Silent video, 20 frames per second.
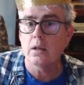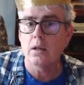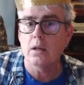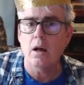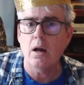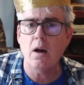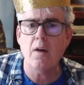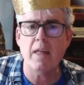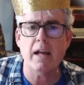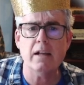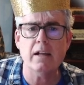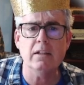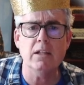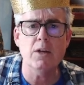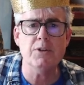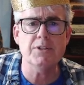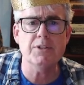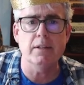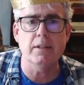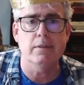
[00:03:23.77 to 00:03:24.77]
Oh, that
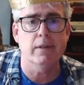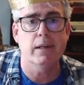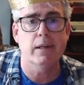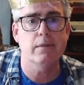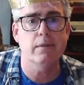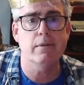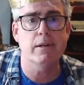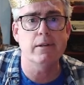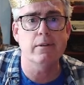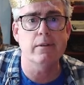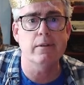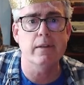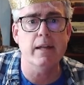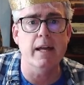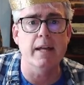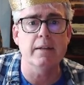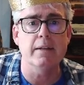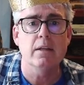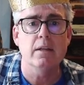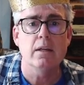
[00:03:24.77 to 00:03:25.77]
closed it. I didn't want to do
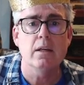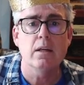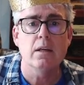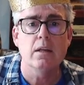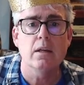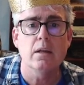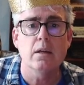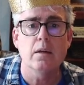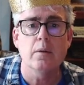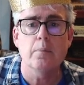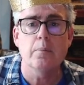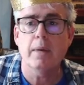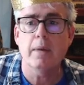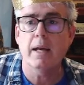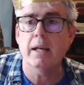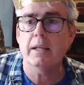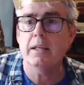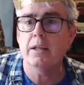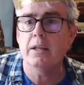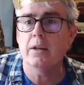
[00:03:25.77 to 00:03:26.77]
that.
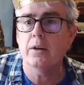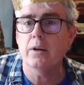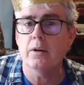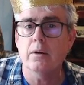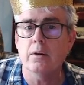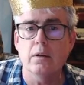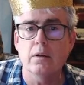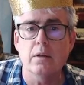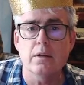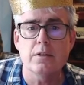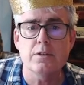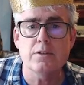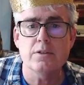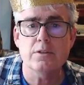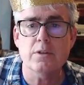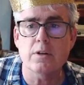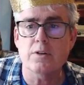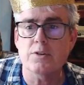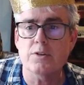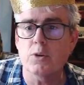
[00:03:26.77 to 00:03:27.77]
Back here,
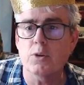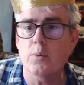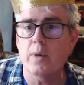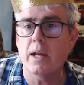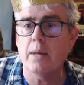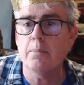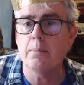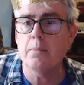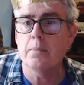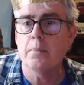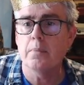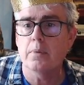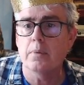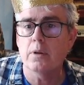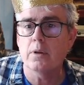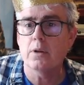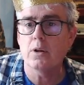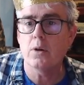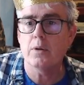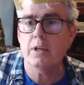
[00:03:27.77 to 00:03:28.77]
search the web.
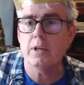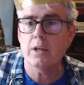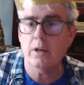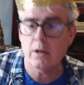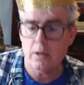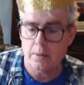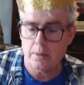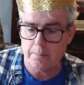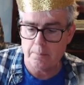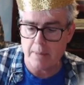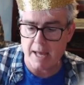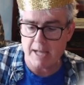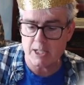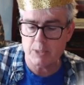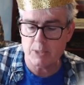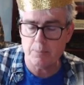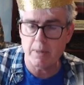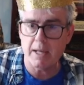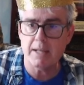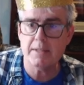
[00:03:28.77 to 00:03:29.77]
Go here,
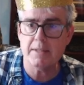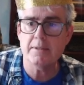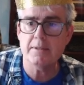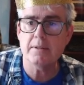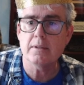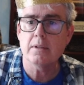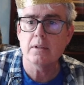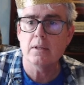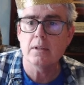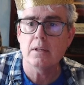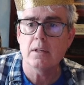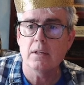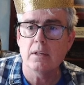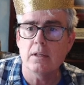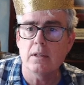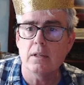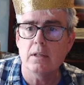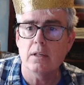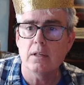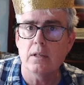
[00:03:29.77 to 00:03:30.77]
backspace
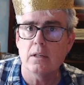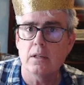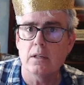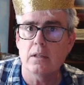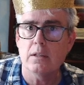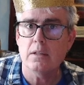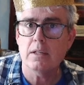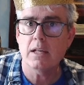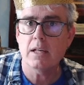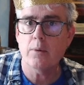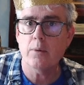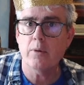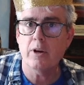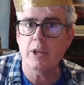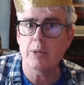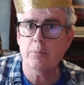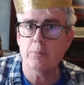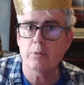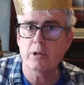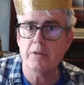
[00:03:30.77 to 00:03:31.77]
to get rid of the
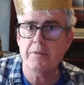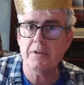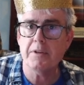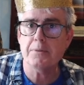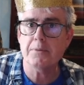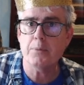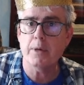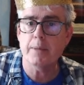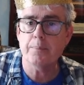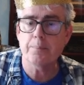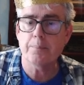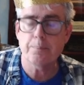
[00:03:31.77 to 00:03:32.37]
previous one.